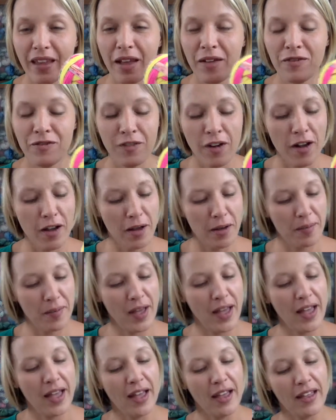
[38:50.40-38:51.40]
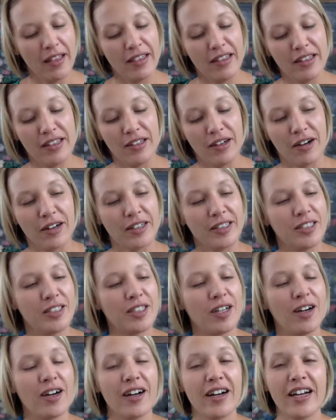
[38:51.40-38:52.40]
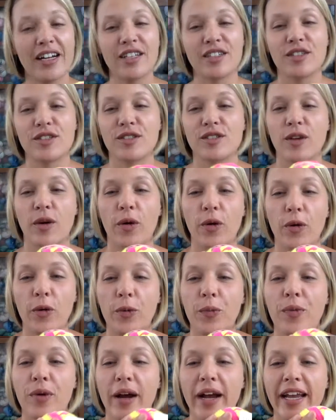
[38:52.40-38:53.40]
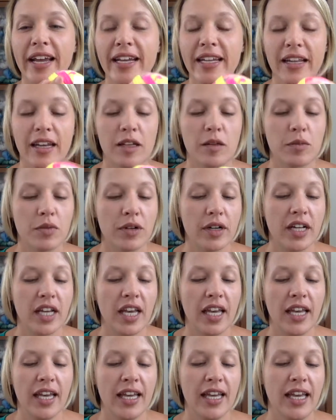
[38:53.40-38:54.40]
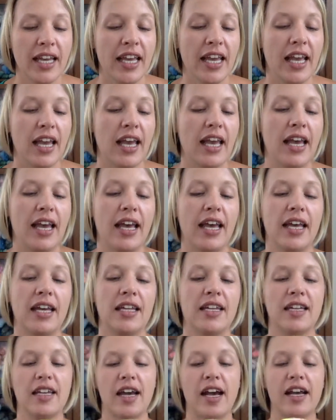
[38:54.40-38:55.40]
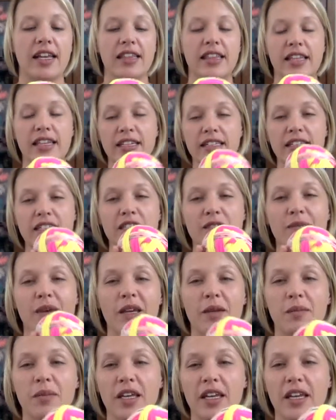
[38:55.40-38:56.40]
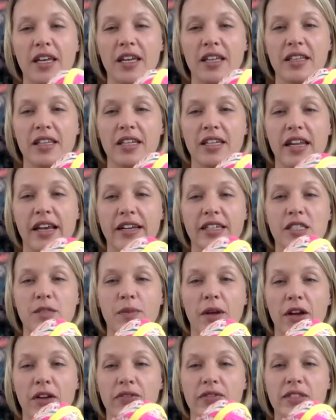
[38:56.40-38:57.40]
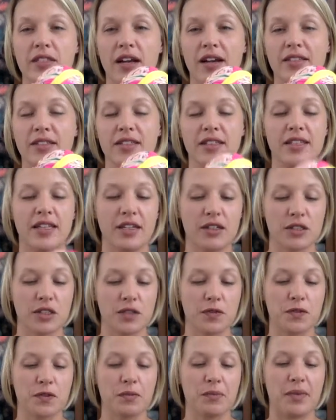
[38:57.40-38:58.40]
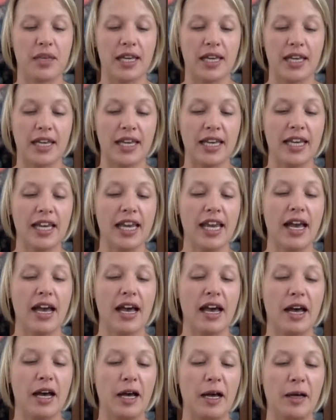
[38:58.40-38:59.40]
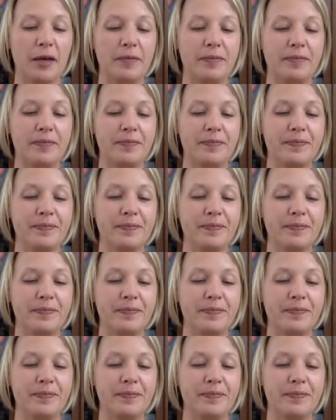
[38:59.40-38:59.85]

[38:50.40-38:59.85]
from the Yarn Jar, and it's so bright and pretty, and I think this might be the next pair of socks on the needles for me. I